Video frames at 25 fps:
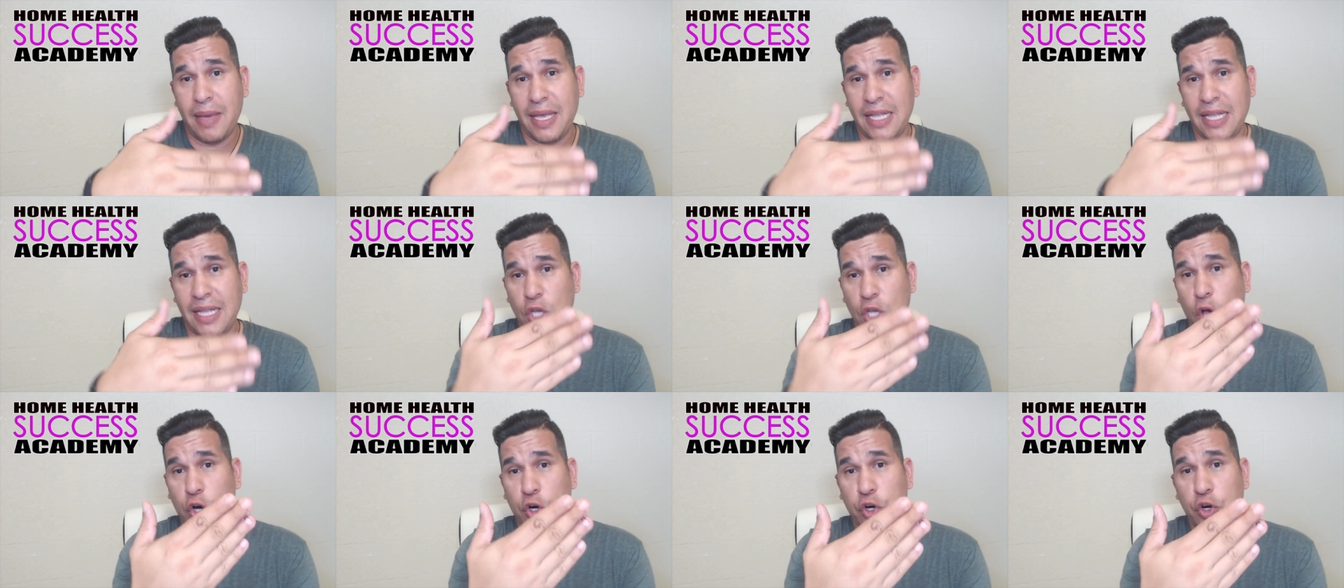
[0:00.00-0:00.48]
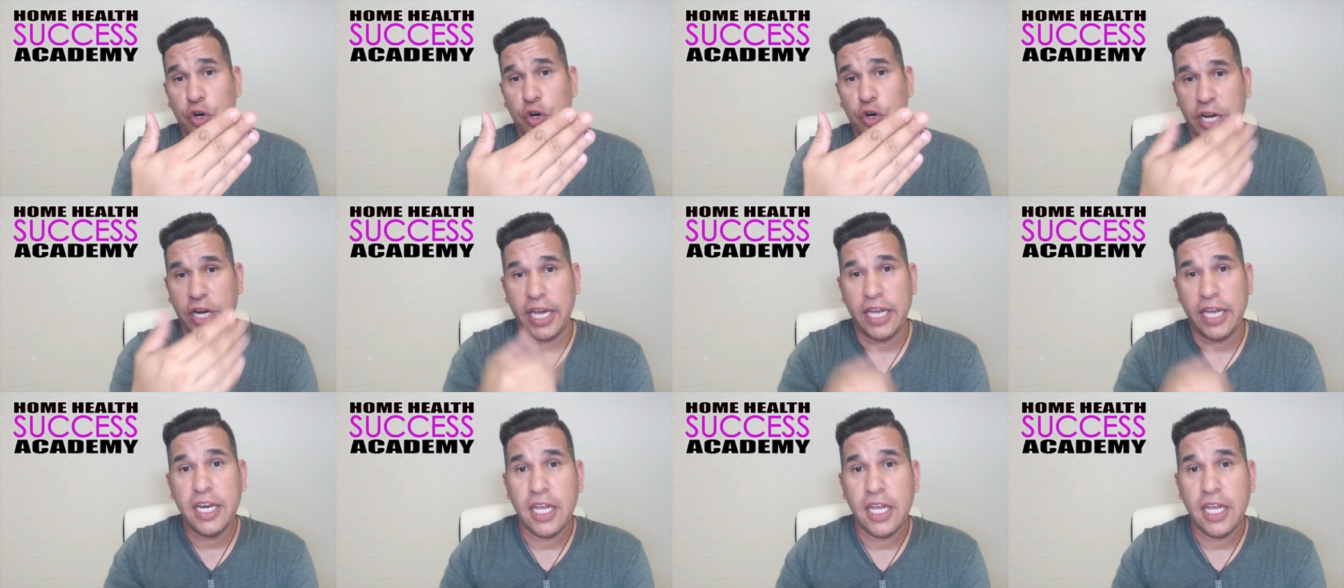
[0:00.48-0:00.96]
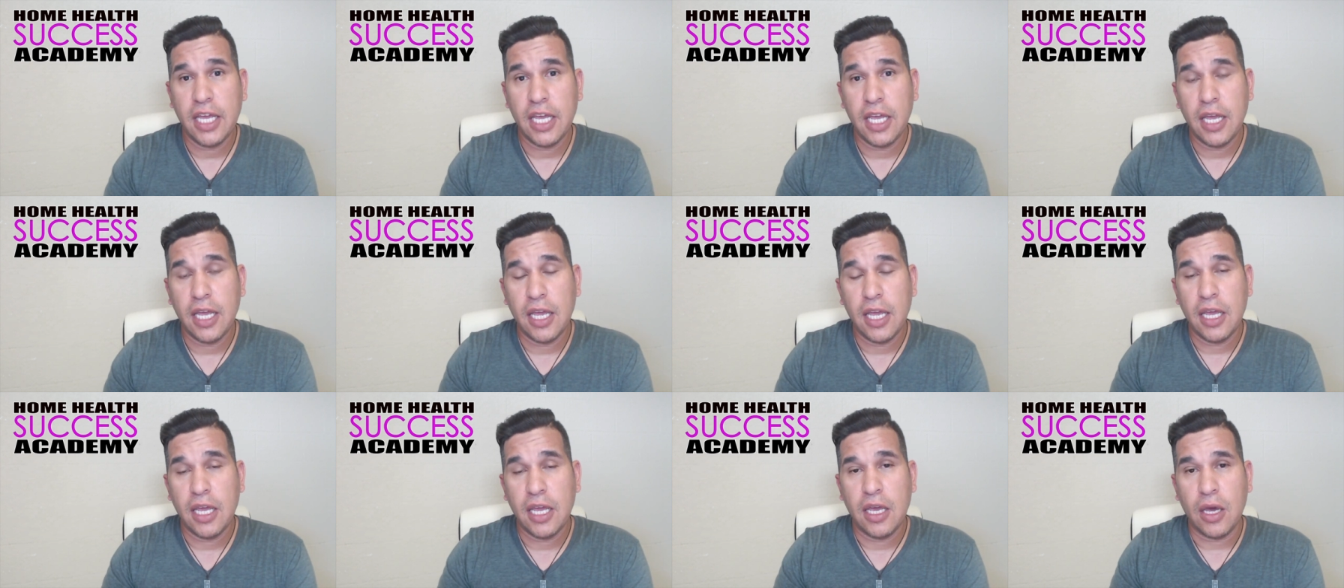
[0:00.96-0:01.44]
it's all crooked,
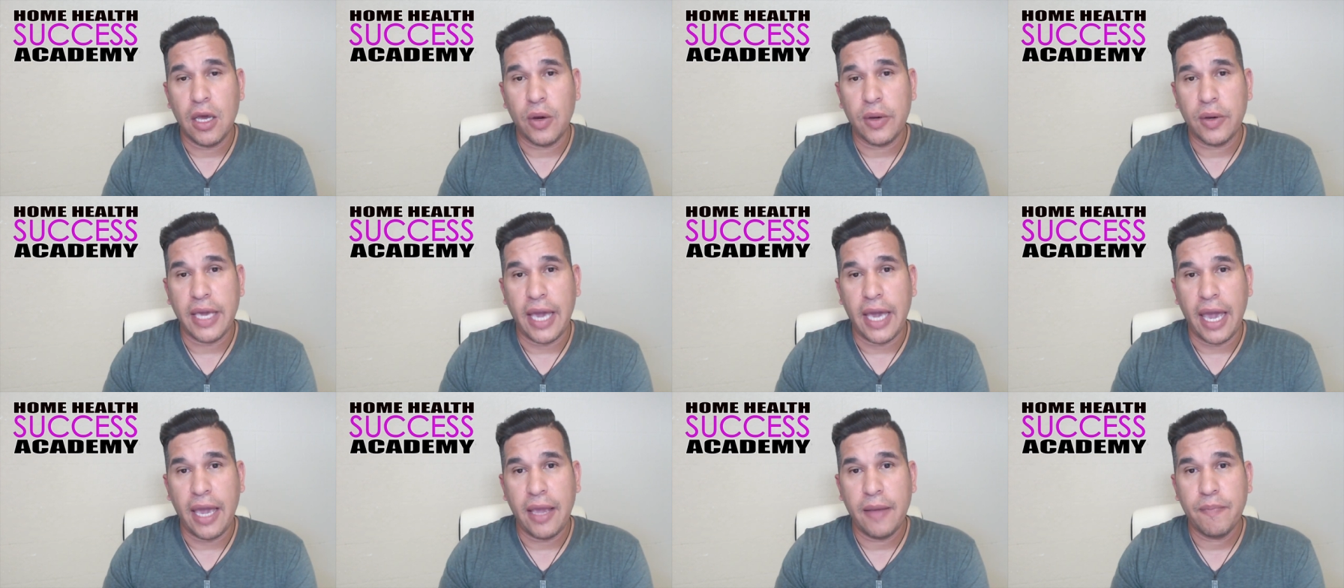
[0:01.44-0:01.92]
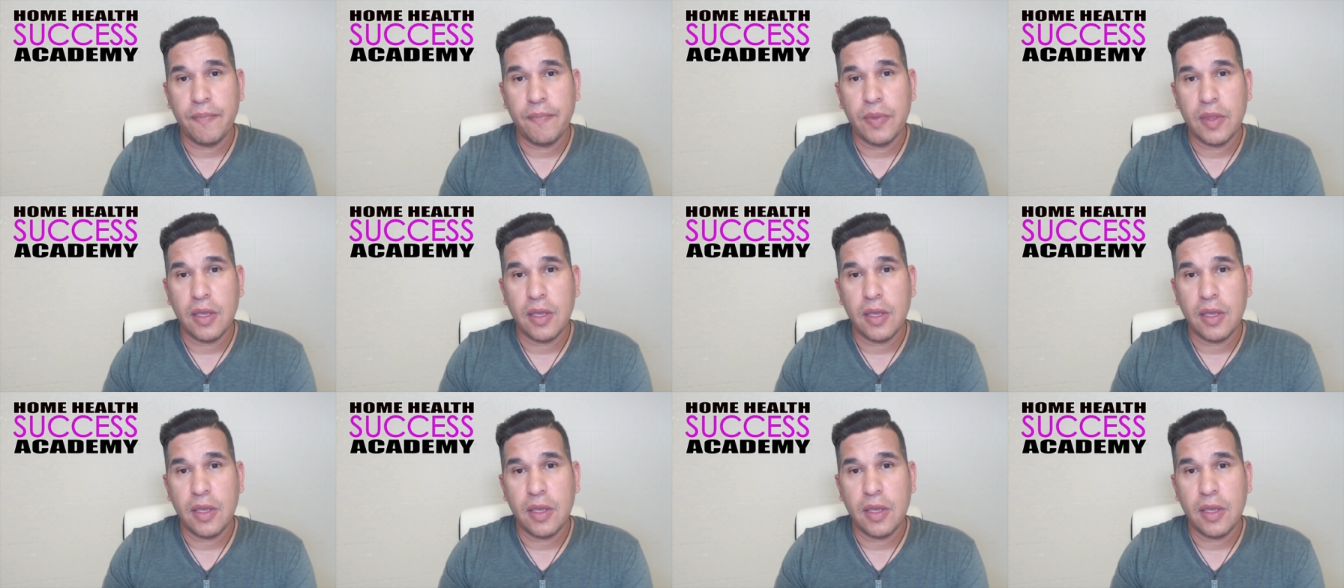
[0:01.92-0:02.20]
okay?